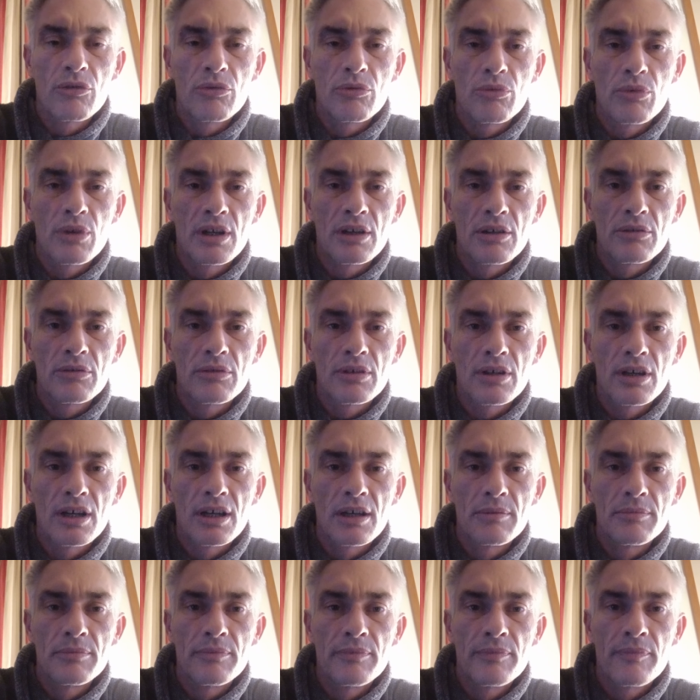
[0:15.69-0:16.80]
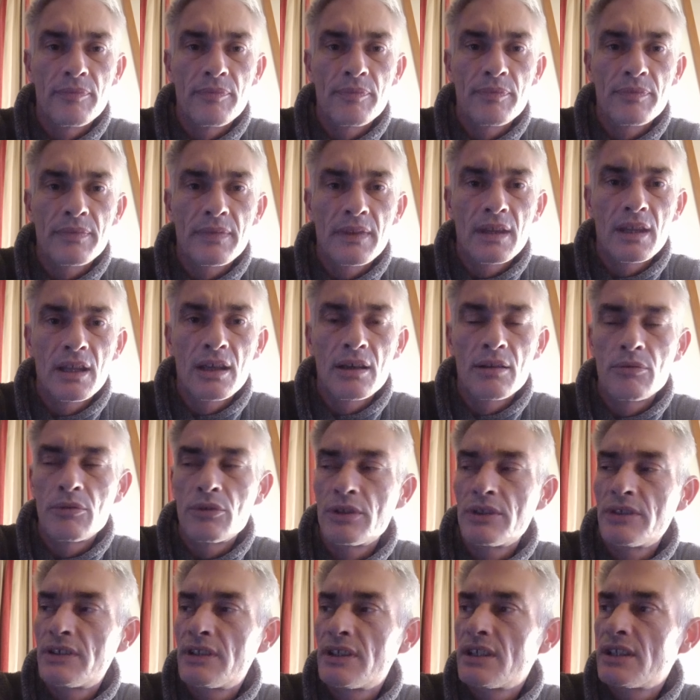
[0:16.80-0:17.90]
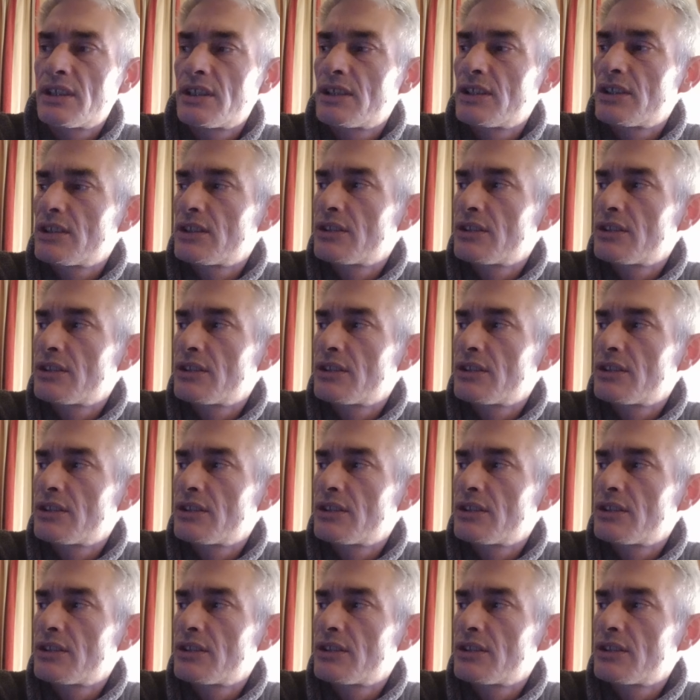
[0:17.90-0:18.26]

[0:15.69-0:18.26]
well, what is it?